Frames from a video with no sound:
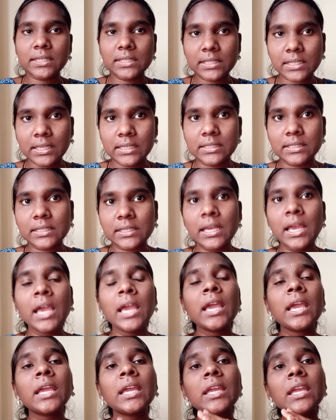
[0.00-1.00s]
skills.
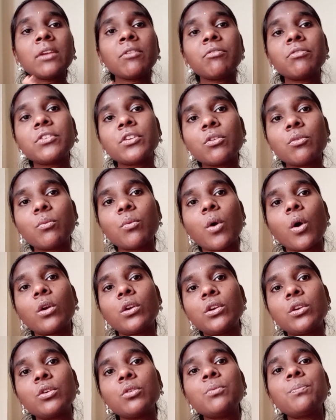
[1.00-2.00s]
If you
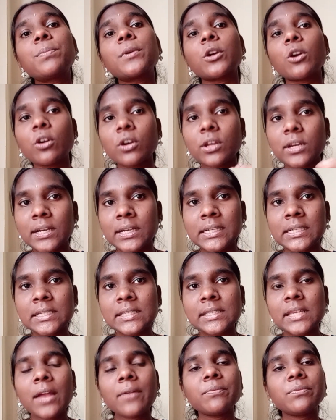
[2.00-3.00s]
want to progress,
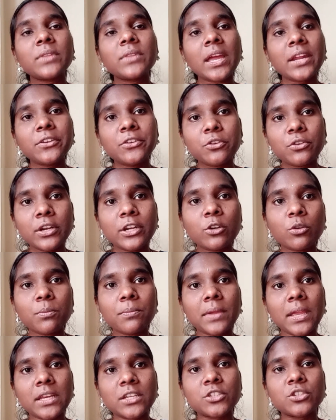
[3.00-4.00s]
then you need to
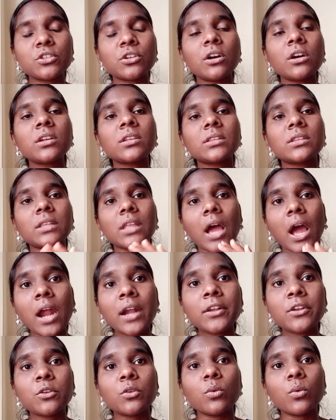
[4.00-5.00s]
make sure
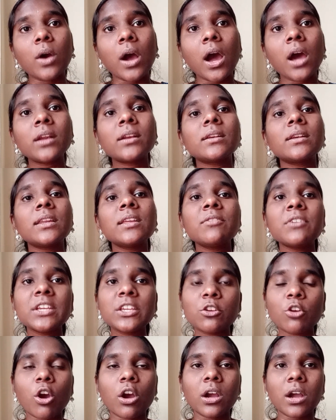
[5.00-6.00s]
that you are leaving
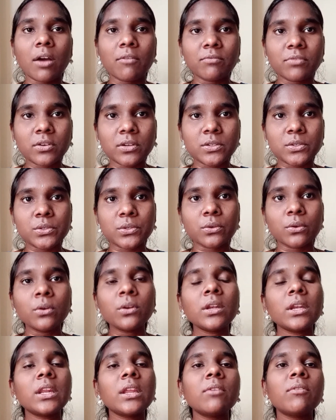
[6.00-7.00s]
your comfort zone,
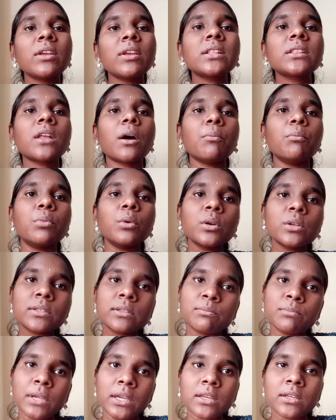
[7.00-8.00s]
leaving the books,
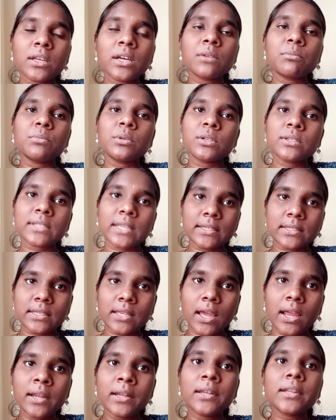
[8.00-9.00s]
beginner books
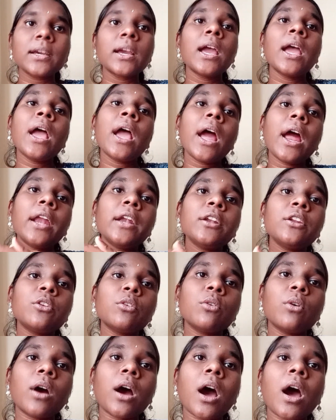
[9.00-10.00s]
aside, and
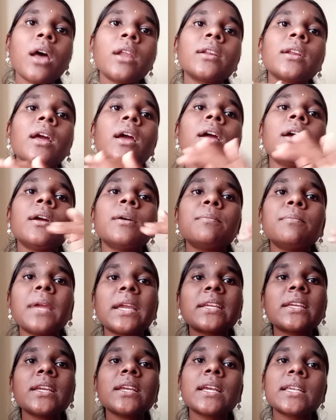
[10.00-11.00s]
you are
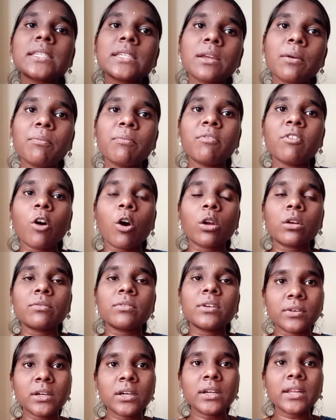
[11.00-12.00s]
making a step
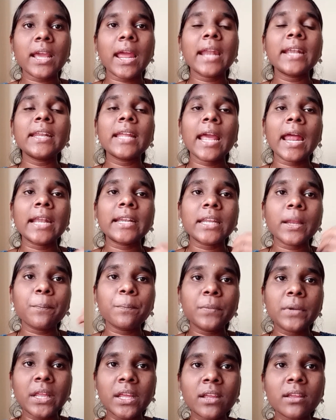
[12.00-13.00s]
forward and
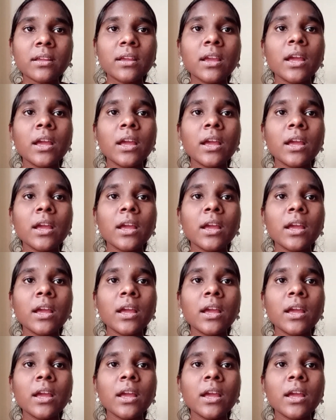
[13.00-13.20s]
attempting